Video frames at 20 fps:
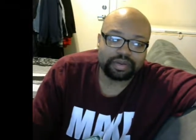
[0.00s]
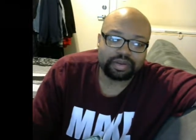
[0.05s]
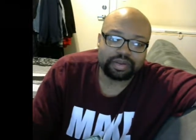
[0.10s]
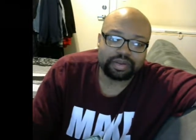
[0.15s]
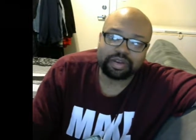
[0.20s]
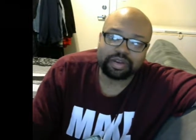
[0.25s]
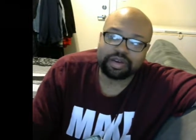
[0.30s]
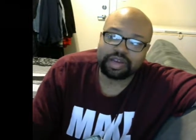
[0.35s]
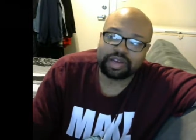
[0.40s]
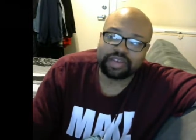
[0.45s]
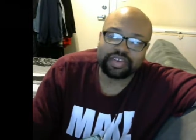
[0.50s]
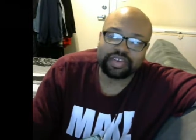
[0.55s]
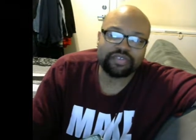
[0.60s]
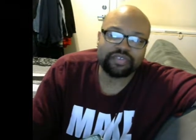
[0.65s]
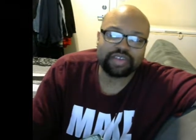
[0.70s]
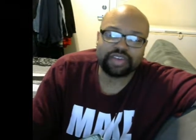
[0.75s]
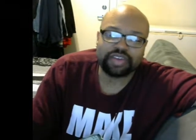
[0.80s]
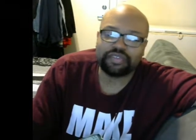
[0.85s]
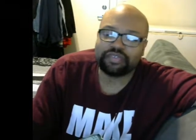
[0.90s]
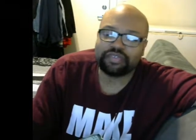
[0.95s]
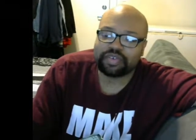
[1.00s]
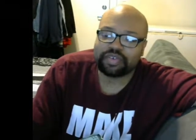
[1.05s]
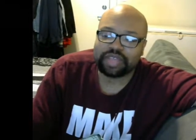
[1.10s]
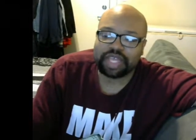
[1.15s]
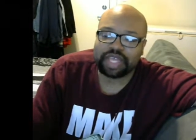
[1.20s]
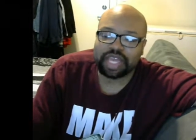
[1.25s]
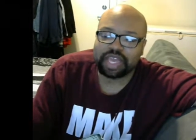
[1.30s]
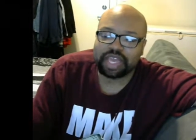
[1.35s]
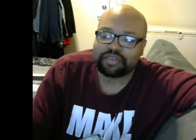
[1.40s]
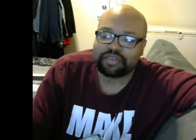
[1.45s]
You know, if if if
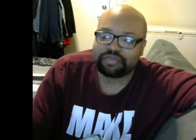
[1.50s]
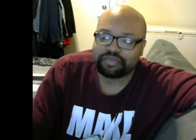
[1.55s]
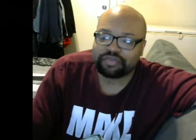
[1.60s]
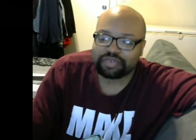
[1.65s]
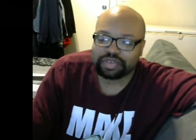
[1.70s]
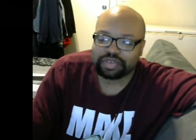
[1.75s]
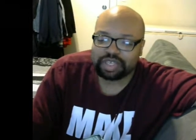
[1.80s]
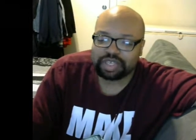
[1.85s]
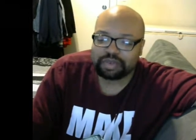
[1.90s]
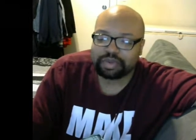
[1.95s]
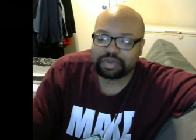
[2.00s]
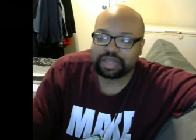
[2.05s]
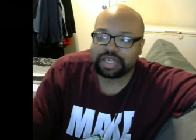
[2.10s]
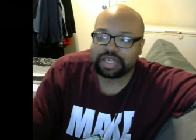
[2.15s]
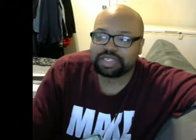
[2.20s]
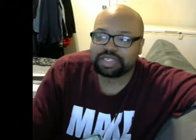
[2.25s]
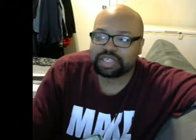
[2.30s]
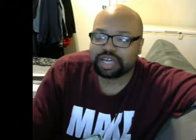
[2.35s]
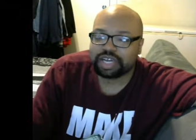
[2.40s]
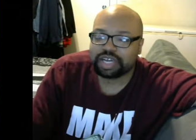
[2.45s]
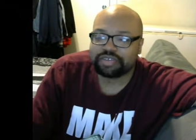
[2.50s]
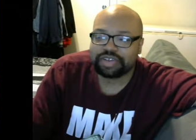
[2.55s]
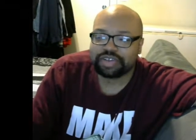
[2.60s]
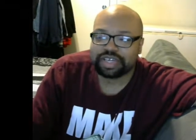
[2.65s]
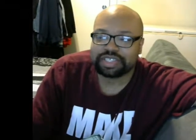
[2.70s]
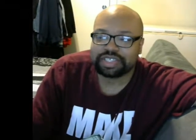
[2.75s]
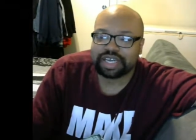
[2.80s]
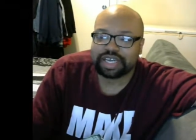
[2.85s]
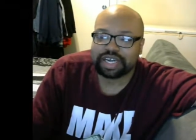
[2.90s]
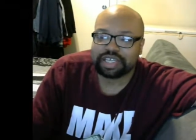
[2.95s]
they if some of these
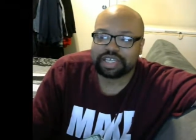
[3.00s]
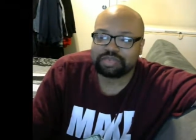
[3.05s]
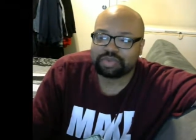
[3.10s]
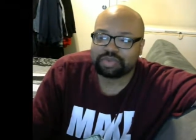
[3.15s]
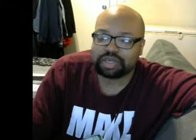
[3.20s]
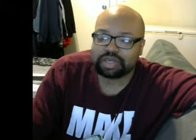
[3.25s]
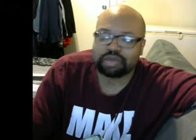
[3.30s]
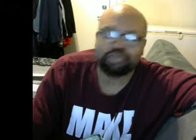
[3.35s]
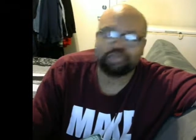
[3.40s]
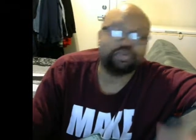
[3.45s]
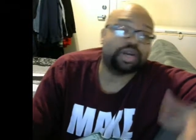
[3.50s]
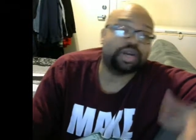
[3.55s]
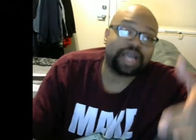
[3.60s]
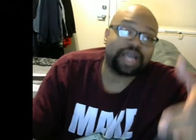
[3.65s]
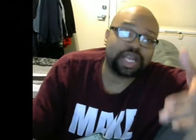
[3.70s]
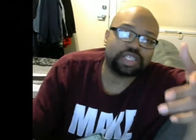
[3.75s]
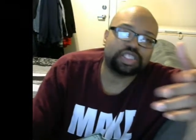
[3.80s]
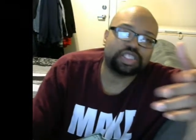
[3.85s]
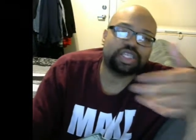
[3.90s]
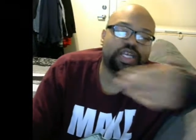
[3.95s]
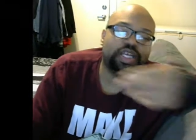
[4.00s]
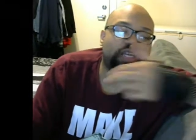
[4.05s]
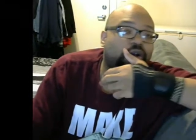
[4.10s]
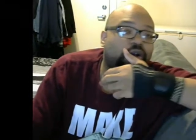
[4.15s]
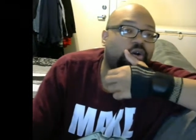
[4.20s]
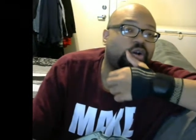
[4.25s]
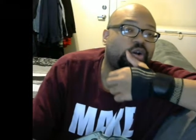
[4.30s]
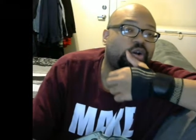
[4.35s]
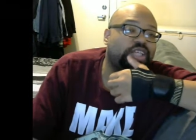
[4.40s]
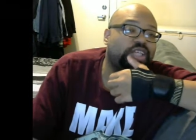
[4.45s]
contract signings, would, well, actually
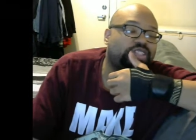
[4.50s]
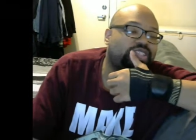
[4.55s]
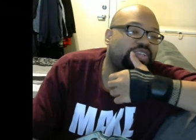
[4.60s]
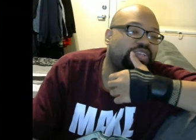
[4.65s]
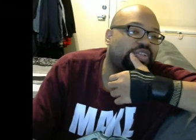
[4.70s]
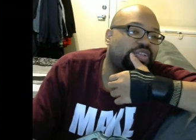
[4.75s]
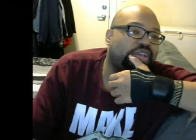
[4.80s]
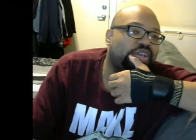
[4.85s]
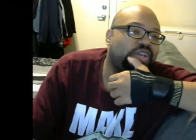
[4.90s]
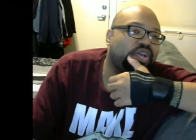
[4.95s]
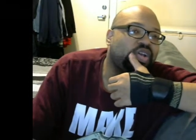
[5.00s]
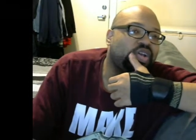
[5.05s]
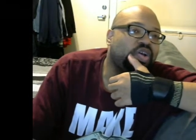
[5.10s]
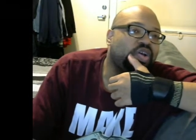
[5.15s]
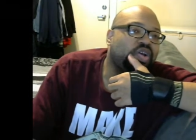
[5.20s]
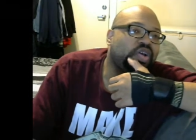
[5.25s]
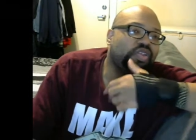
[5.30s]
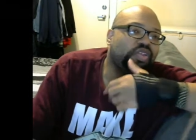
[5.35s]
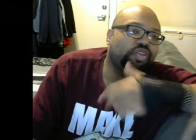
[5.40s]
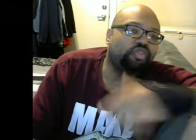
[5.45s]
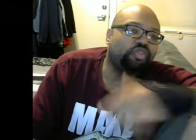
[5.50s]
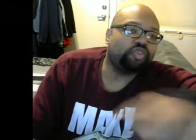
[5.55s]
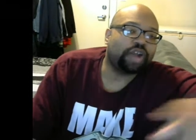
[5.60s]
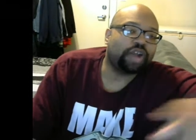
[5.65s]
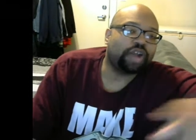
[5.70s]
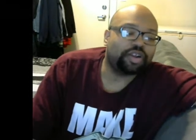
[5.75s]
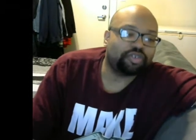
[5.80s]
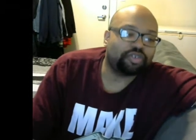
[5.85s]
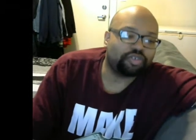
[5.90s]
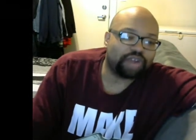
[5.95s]
no, actually the the
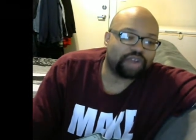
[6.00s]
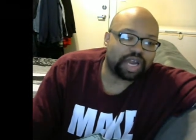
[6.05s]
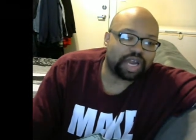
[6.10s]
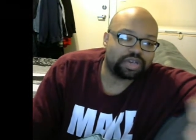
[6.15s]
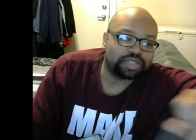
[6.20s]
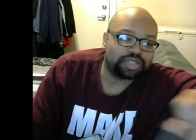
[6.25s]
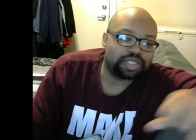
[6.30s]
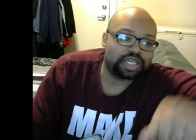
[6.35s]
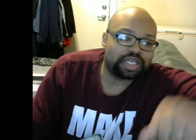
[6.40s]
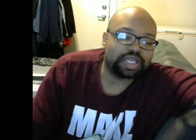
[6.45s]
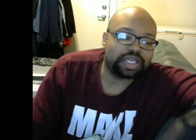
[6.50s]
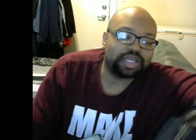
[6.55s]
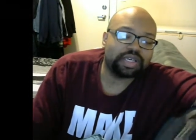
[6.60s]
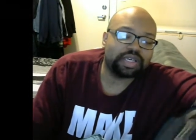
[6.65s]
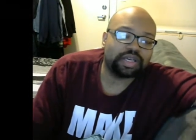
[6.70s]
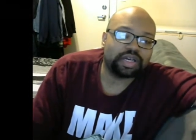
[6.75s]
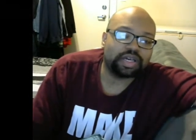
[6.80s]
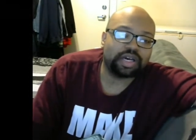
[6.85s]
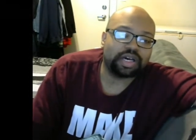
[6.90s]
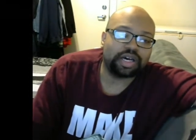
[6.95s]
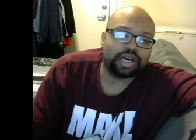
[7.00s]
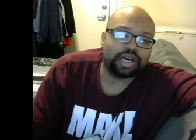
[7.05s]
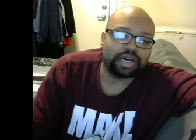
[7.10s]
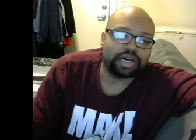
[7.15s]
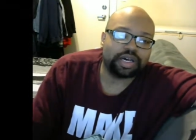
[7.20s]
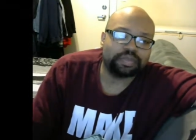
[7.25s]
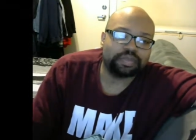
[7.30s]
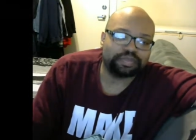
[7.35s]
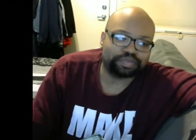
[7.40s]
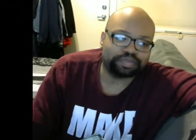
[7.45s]
Ronda Rousey.
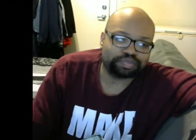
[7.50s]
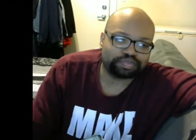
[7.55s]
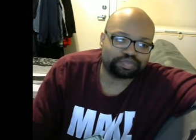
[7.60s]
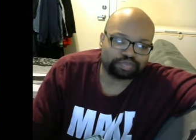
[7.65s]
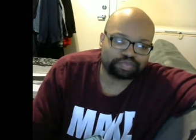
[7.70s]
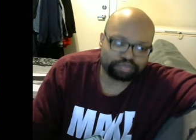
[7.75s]
Um,